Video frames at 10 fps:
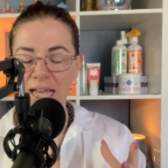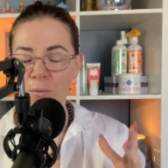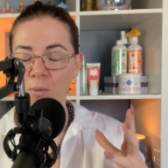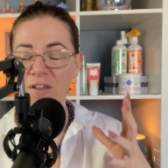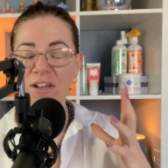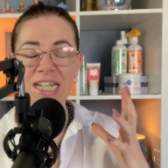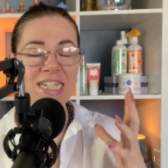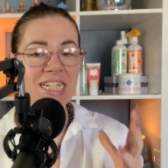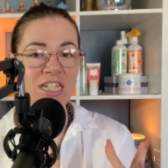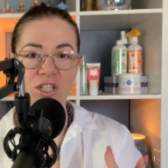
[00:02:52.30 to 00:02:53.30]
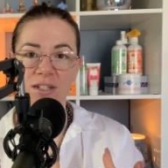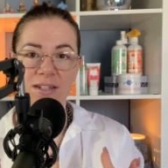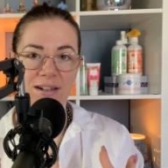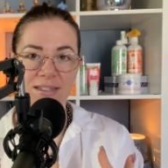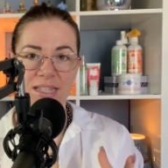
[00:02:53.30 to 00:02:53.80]
We've conditioned
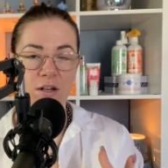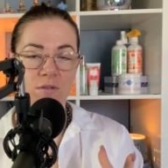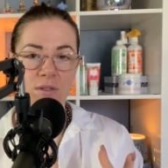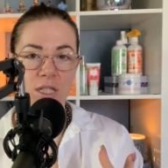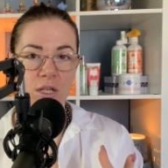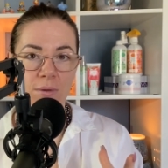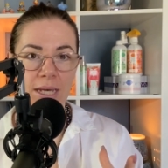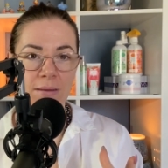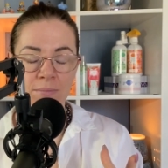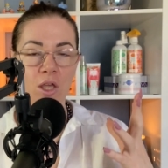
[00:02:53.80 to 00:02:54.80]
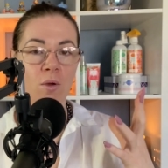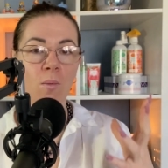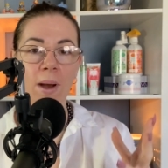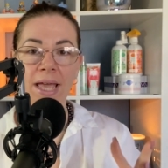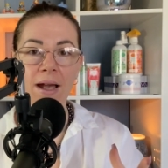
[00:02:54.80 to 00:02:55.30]
ourselves to it. You
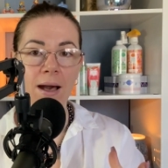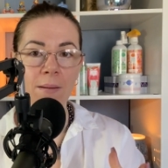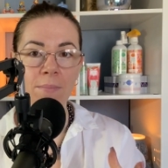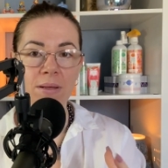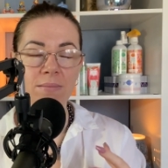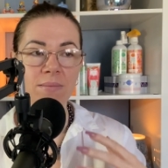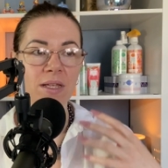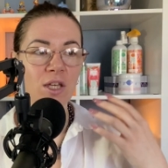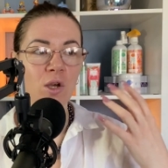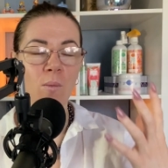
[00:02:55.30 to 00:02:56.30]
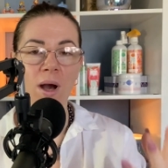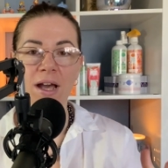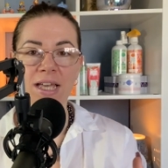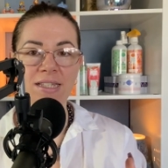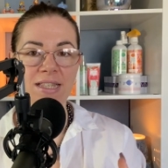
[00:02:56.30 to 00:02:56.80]
wake up, your
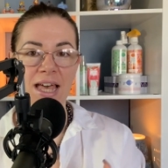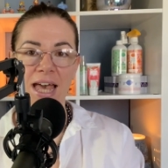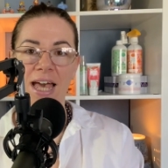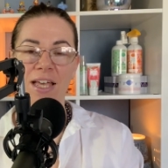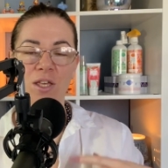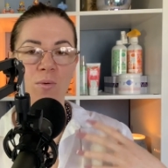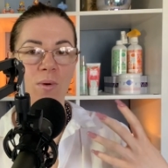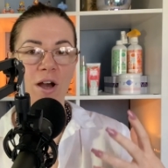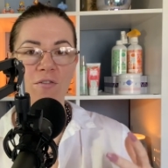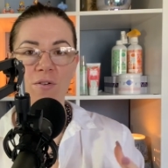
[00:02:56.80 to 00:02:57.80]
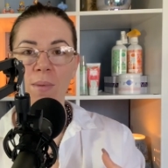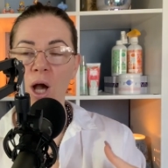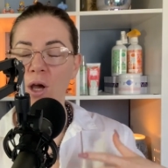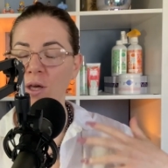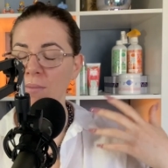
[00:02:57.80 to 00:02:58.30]
work is there. You work from
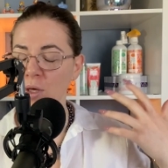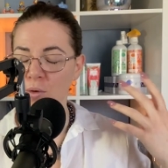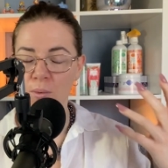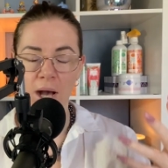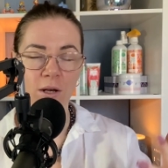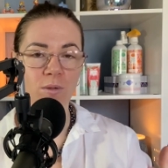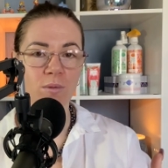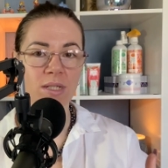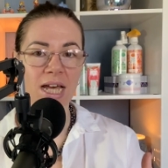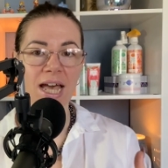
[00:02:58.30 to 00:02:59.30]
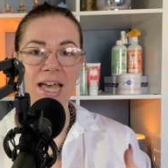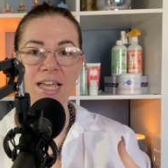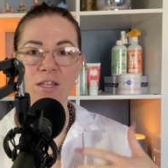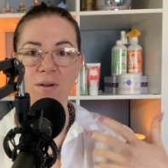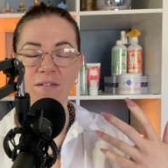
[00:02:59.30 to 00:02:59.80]
home, you work all day,
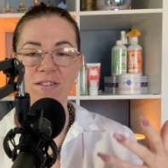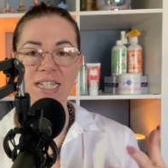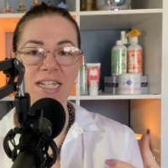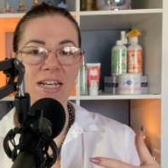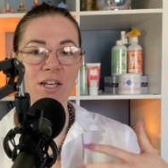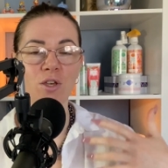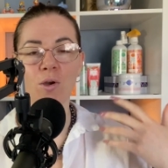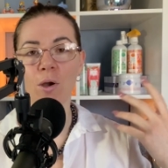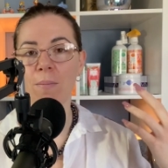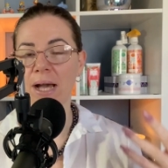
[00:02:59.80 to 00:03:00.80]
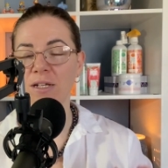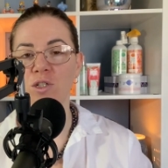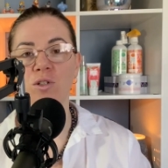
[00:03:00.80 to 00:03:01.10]
you have dinner, you go back and you